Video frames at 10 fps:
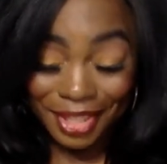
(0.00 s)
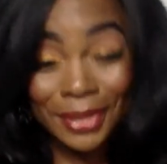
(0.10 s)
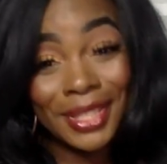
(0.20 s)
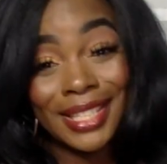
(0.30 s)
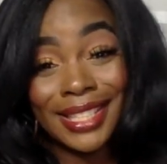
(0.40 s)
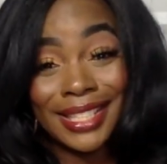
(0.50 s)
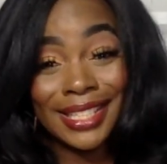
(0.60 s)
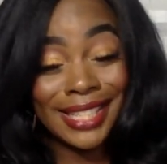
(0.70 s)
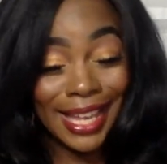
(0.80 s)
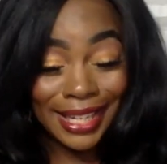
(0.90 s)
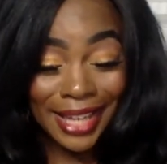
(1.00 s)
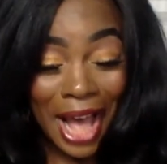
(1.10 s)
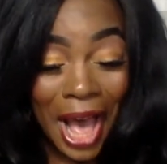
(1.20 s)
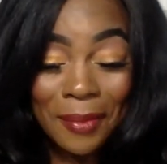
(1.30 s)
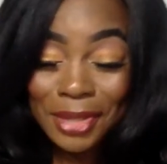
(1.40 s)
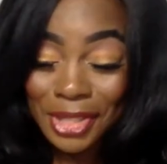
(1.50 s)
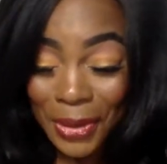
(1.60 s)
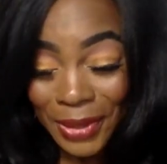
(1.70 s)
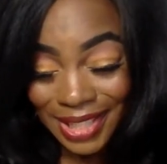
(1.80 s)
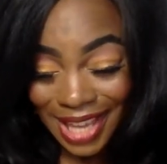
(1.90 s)
Your sister's excited. I'm
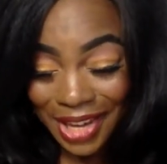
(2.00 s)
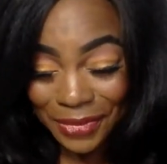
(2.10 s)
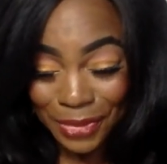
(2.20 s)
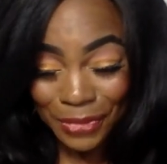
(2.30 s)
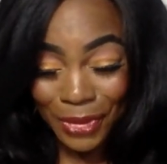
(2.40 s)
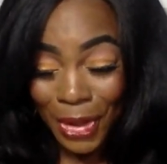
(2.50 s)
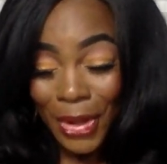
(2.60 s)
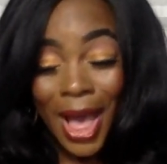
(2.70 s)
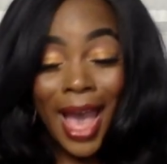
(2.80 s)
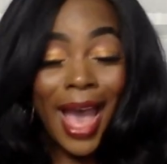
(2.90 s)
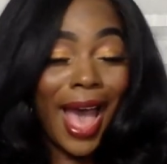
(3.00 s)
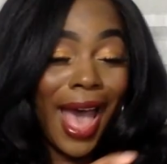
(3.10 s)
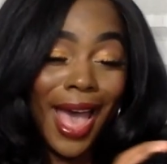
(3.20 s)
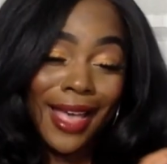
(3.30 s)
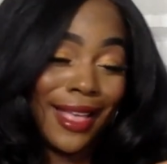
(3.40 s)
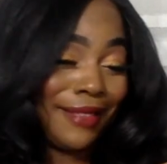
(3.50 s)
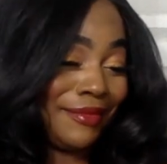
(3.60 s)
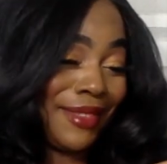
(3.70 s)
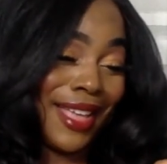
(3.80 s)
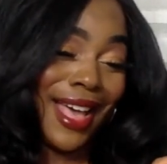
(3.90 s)
so excited for the fall.
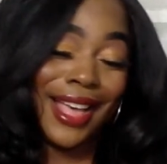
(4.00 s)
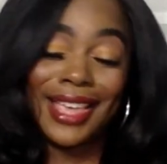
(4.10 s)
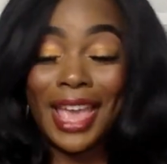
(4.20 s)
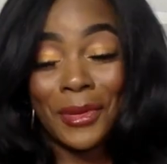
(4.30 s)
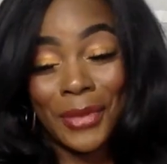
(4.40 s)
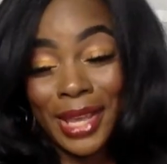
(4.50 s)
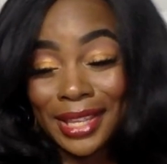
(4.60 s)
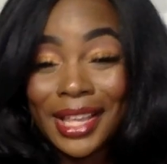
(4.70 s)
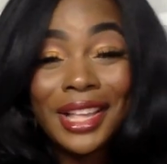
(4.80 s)
I, I can't wait.